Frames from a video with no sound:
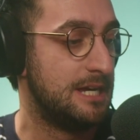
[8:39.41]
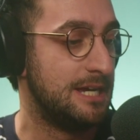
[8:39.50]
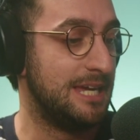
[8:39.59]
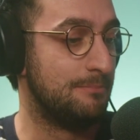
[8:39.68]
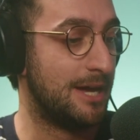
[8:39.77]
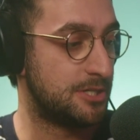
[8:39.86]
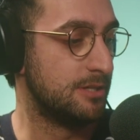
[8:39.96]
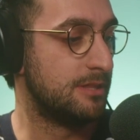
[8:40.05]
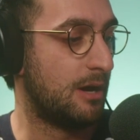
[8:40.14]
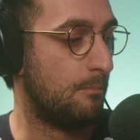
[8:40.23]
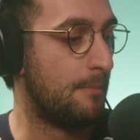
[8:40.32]
He
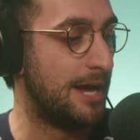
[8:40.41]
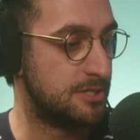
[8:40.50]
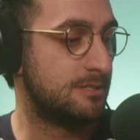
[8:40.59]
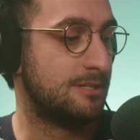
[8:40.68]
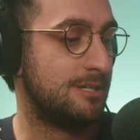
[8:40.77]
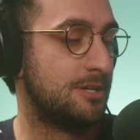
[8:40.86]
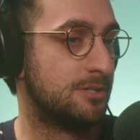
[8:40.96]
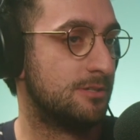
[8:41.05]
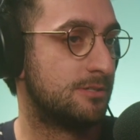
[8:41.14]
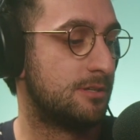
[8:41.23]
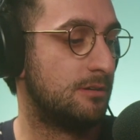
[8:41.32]
mentioned that major
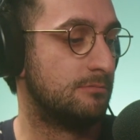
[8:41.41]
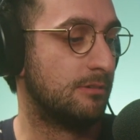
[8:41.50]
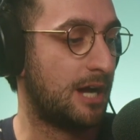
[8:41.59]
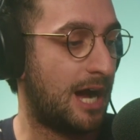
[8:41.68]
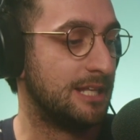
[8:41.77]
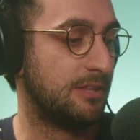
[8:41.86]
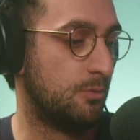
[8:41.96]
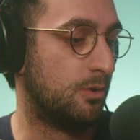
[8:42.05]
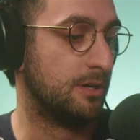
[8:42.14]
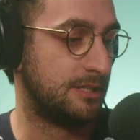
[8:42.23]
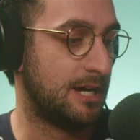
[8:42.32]
decisions regarding the
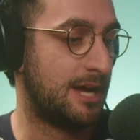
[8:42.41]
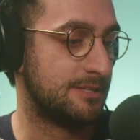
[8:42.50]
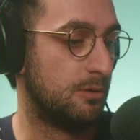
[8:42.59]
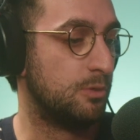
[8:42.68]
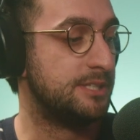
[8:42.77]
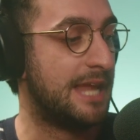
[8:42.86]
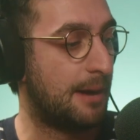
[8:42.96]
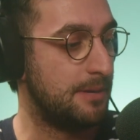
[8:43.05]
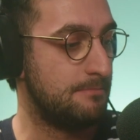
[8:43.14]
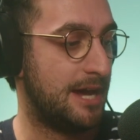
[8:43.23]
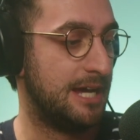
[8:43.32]
war in Gaza would now
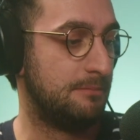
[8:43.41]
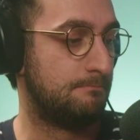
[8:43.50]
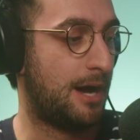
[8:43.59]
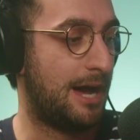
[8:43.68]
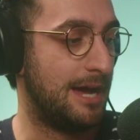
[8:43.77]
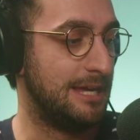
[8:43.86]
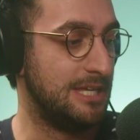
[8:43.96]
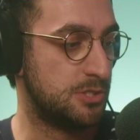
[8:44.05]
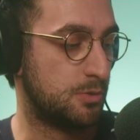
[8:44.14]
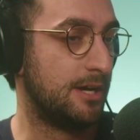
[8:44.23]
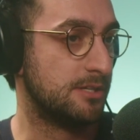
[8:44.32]
be made by
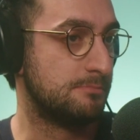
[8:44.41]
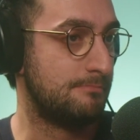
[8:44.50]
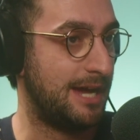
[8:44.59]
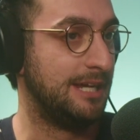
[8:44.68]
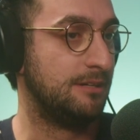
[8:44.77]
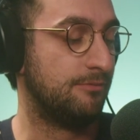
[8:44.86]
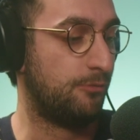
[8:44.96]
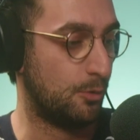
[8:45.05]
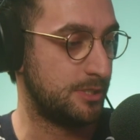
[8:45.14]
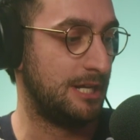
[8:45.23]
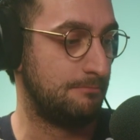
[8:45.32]
Israel's main
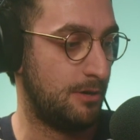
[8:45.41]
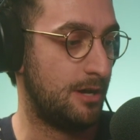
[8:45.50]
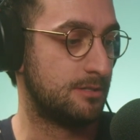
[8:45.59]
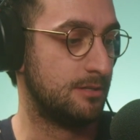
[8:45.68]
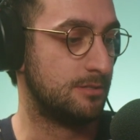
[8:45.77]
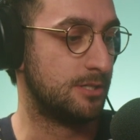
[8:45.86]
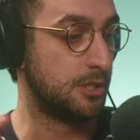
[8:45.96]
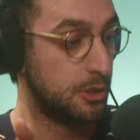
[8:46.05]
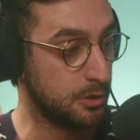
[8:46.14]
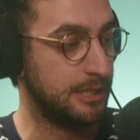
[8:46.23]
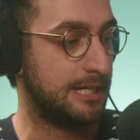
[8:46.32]
14-person
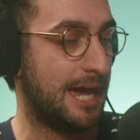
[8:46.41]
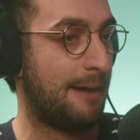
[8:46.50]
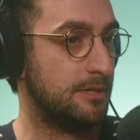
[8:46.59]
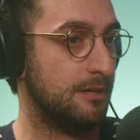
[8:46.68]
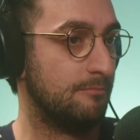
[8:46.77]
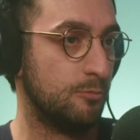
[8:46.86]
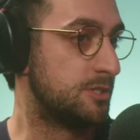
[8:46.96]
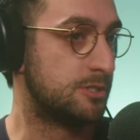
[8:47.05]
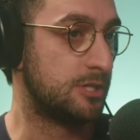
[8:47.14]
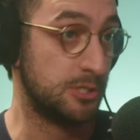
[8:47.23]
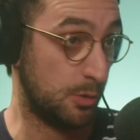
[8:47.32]
security cabinet,
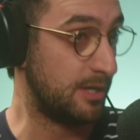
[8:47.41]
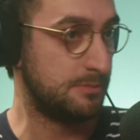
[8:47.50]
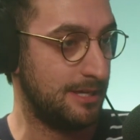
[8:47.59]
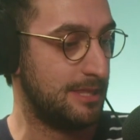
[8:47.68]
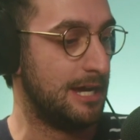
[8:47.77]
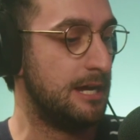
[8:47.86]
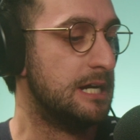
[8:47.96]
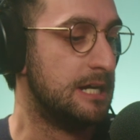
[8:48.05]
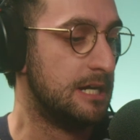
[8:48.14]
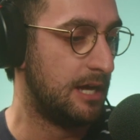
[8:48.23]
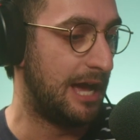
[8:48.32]
which has always been there.
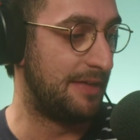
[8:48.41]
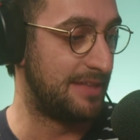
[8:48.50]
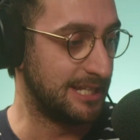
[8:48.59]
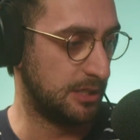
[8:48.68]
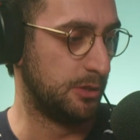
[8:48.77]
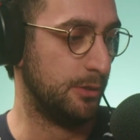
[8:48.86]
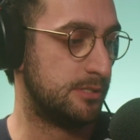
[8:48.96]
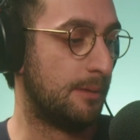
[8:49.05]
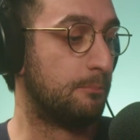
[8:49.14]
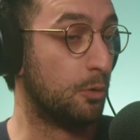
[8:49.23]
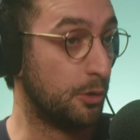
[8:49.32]
And that includes
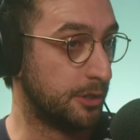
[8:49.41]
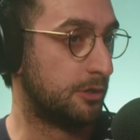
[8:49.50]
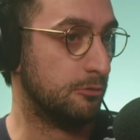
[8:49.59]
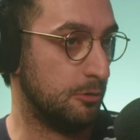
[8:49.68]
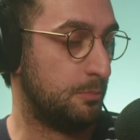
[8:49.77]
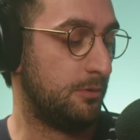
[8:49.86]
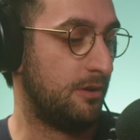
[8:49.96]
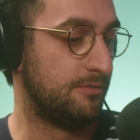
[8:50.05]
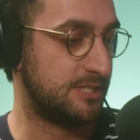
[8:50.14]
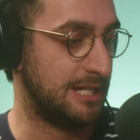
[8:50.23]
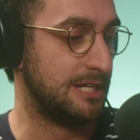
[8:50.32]
a broader group
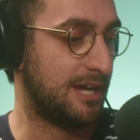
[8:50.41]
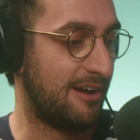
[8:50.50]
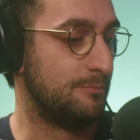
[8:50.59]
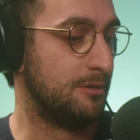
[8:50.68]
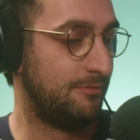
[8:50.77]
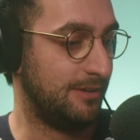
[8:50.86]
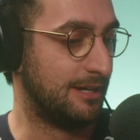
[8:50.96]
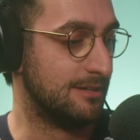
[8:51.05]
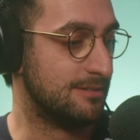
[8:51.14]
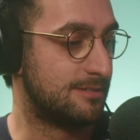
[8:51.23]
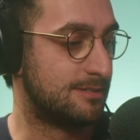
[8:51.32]
of senior government
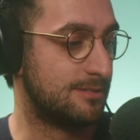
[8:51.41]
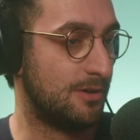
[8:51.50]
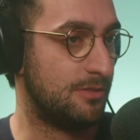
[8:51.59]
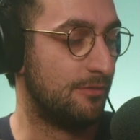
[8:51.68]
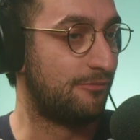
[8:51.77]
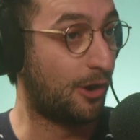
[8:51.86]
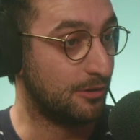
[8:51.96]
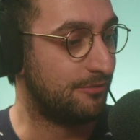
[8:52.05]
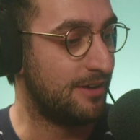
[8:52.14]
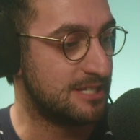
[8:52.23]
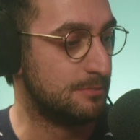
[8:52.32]
figures, so the Foreign
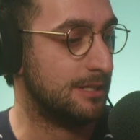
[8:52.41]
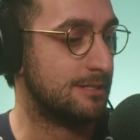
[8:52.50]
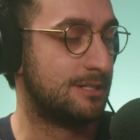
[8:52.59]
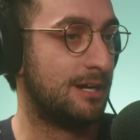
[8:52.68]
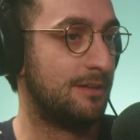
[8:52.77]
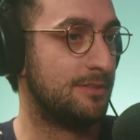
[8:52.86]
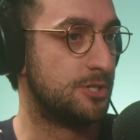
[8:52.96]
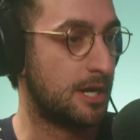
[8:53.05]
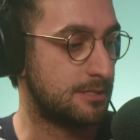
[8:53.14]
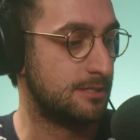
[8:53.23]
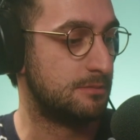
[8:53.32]
Affairs Minister, the
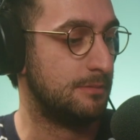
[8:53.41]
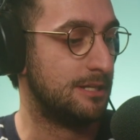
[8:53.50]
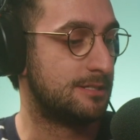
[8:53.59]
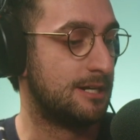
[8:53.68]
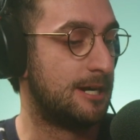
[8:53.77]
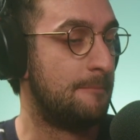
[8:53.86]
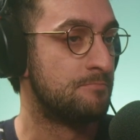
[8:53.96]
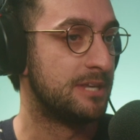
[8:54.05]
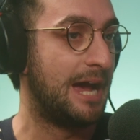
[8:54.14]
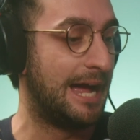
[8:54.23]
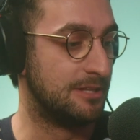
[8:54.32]
Justice Minister,
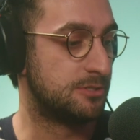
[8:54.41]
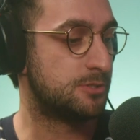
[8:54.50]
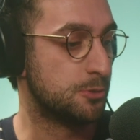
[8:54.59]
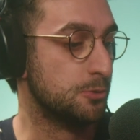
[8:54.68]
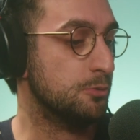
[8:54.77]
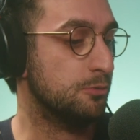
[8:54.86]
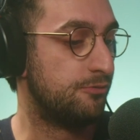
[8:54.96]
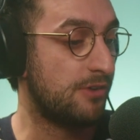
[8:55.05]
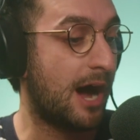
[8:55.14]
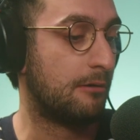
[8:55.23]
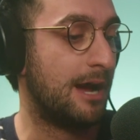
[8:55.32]
and 2
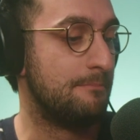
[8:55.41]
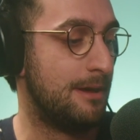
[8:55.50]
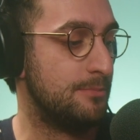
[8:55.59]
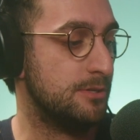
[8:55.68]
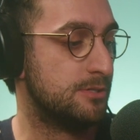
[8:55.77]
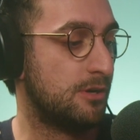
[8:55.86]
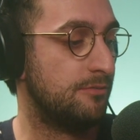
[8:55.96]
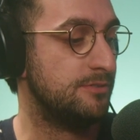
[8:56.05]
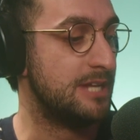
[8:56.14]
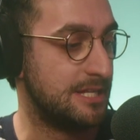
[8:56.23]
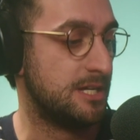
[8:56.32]
far-right members of
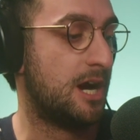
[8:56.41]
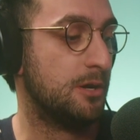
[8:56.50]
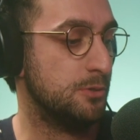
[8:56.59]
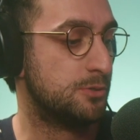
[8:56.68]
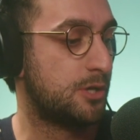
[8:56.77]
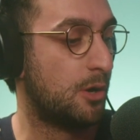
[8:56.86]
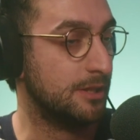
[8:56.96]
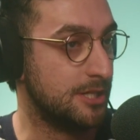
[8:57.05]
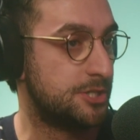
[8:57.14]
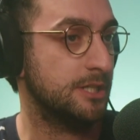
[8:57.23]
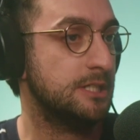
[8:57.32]
Netanyahu's
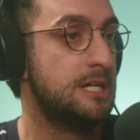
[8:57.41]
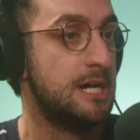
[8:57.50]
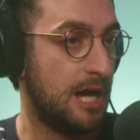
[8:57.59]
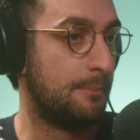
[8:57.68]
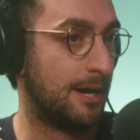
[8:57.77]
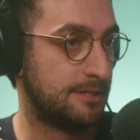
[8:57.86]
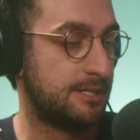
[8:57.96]
coalition, amongst